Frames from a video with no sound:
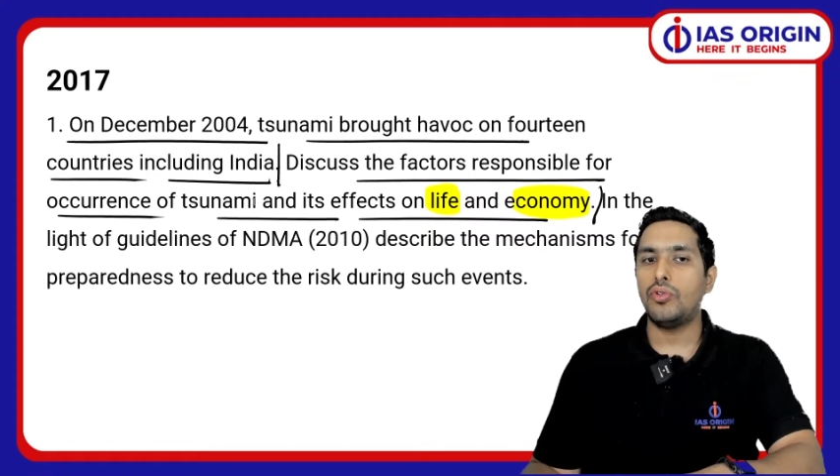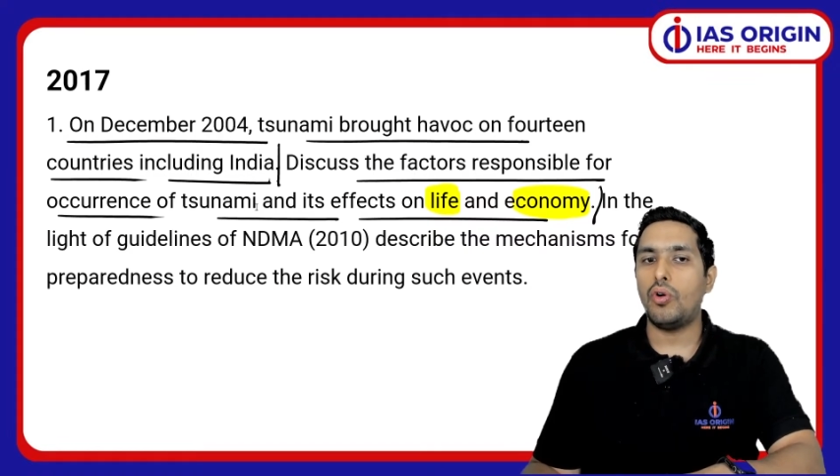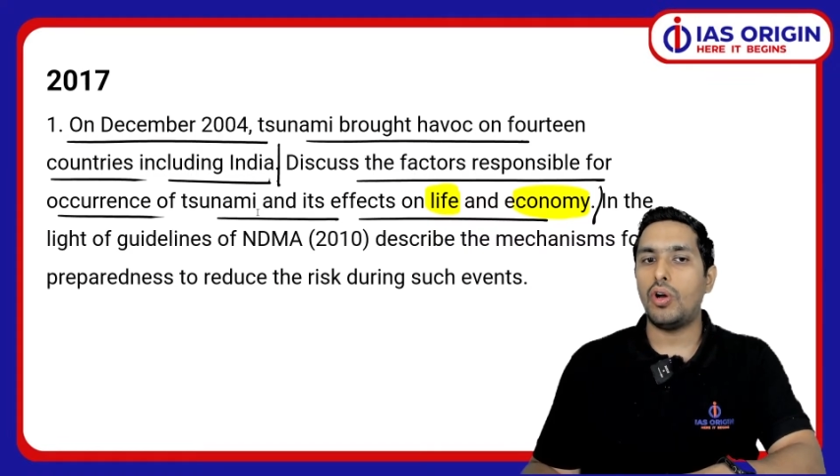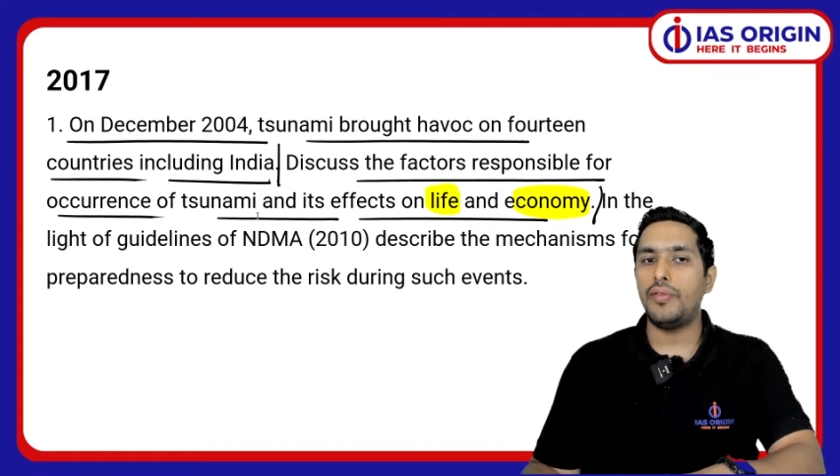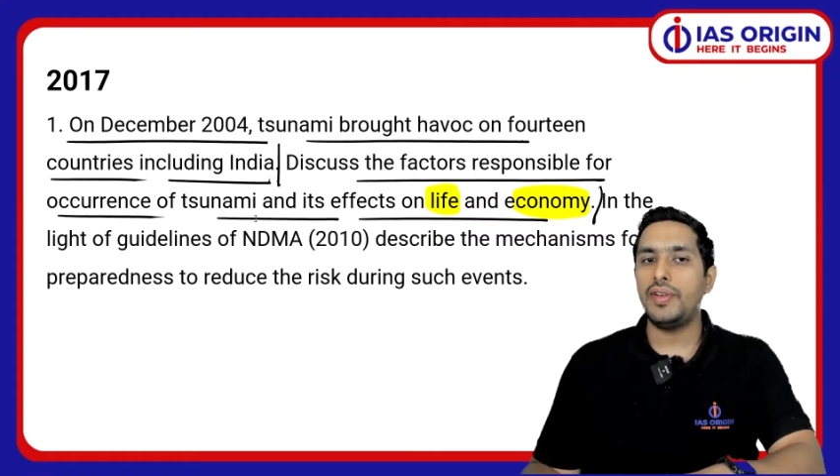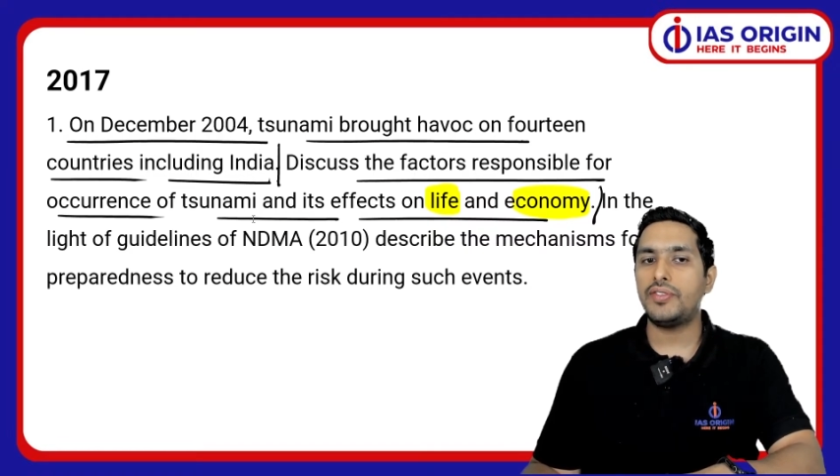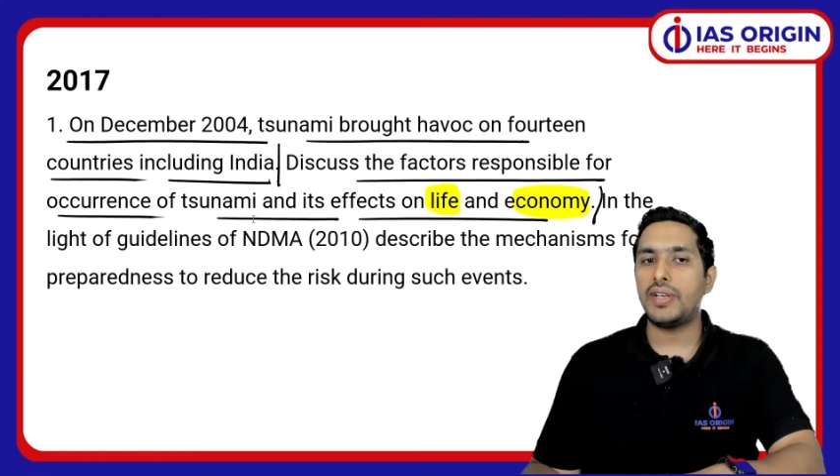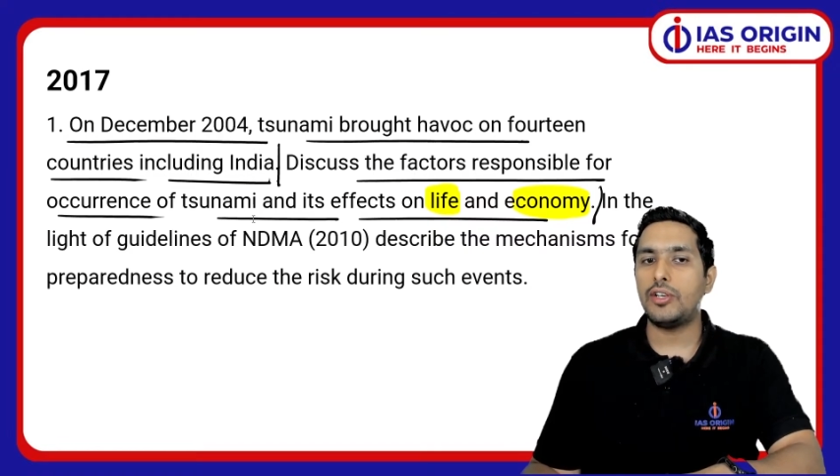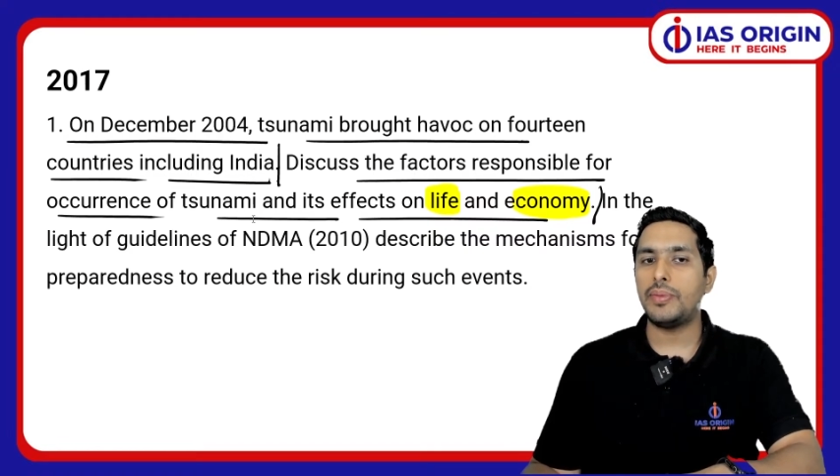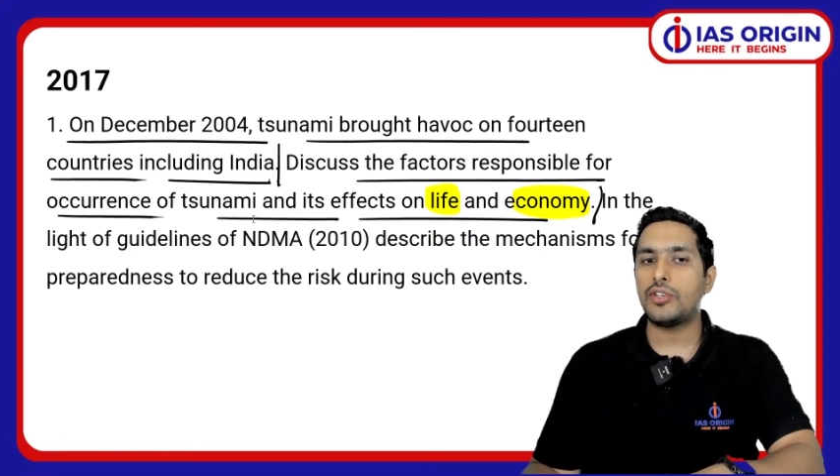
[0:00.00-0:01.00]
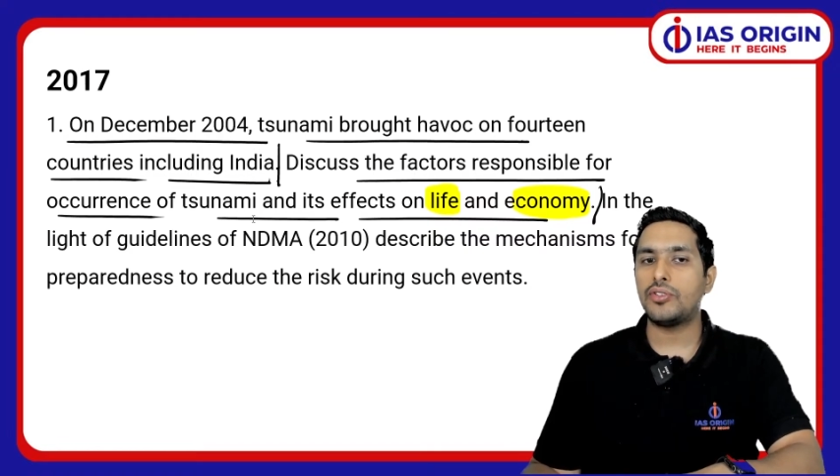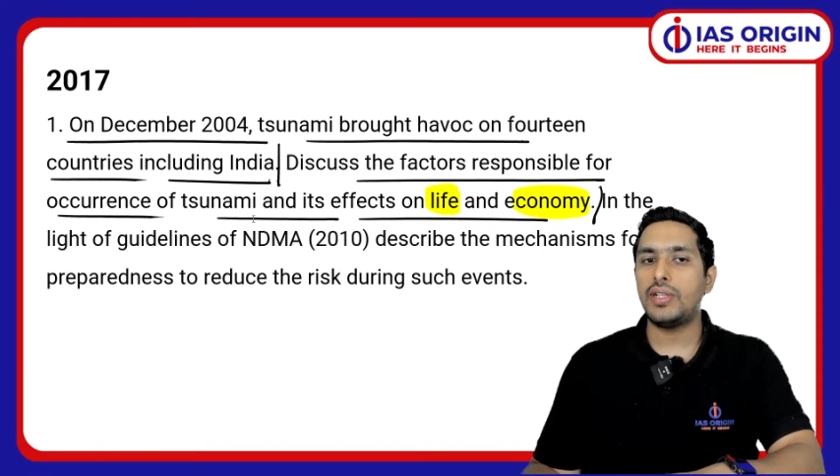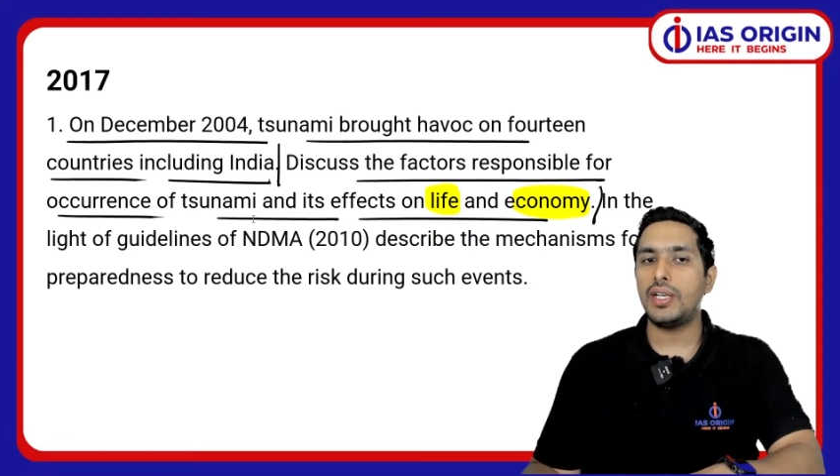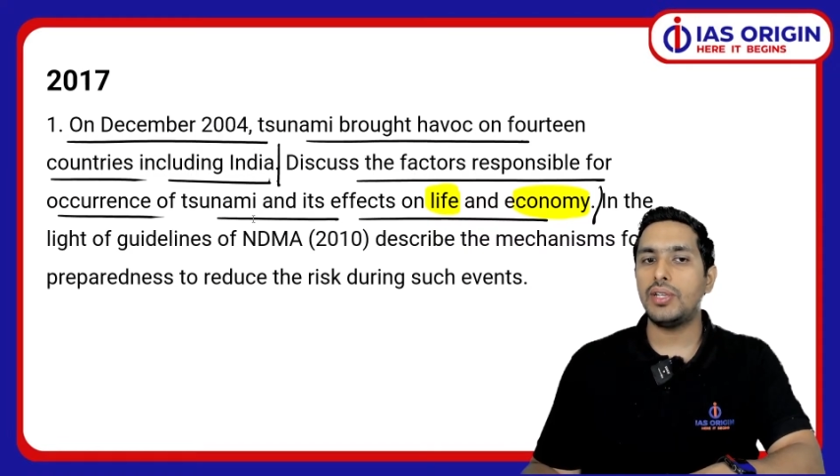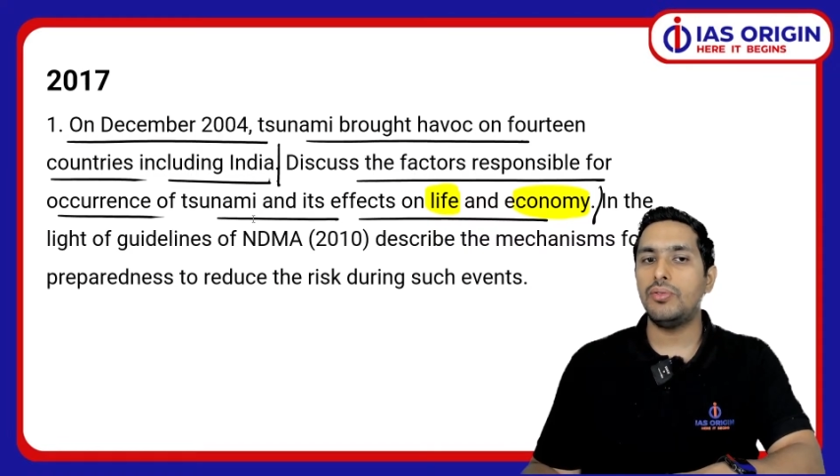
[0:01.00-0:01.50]
always try to make sure
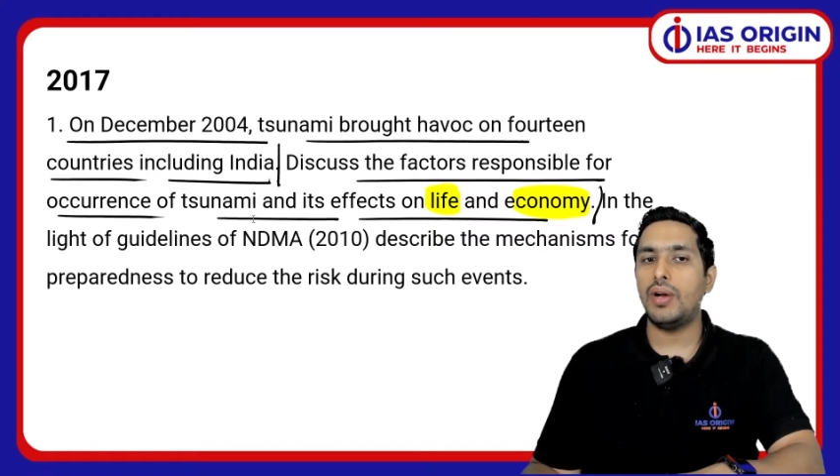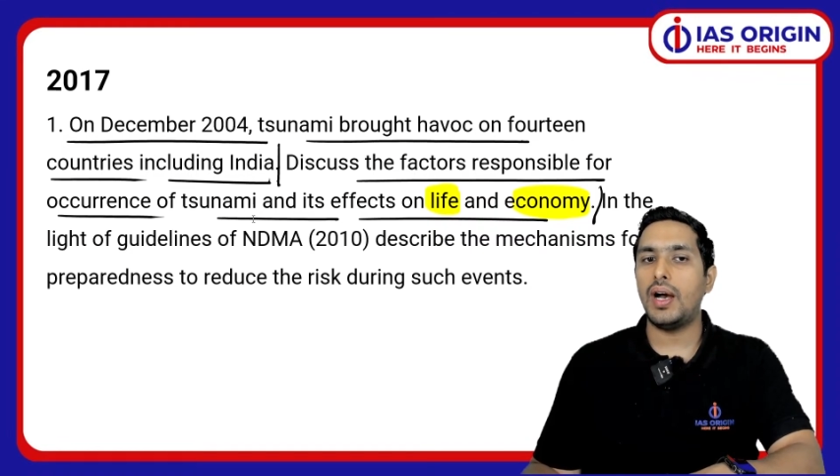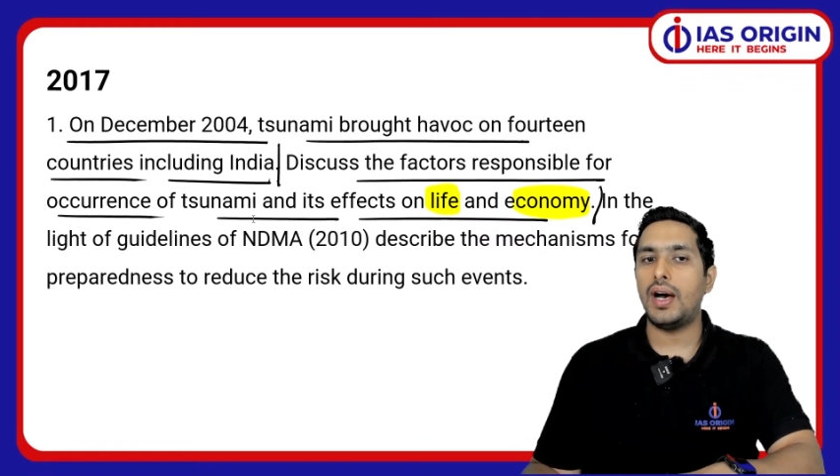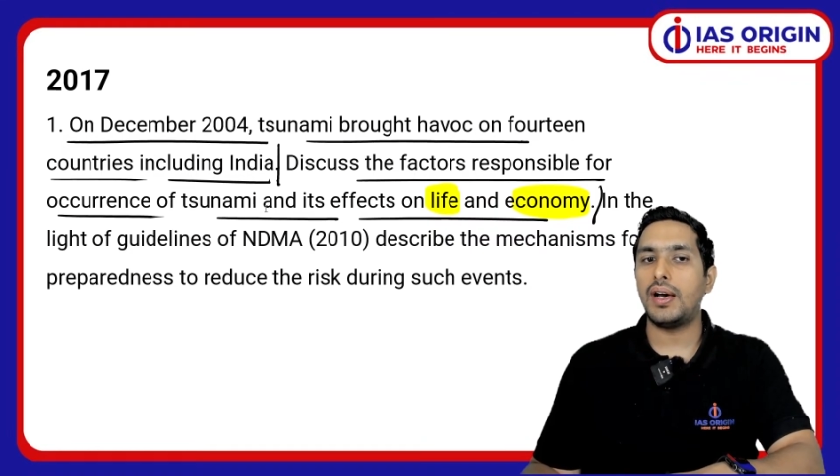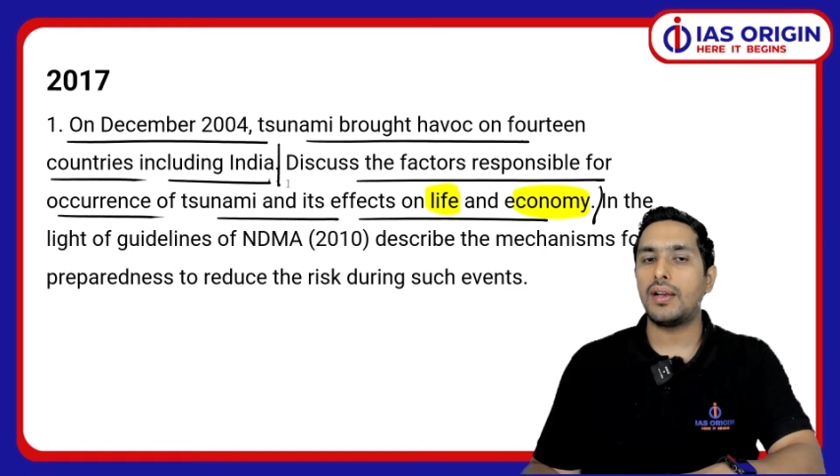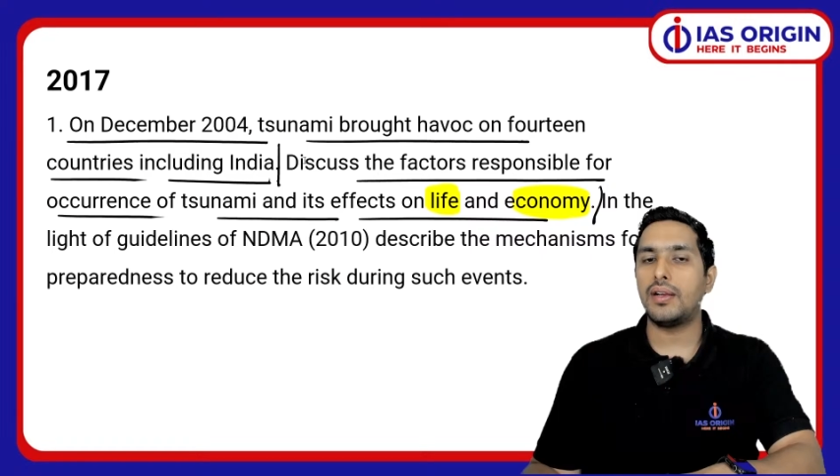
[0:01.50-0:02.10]
that you are,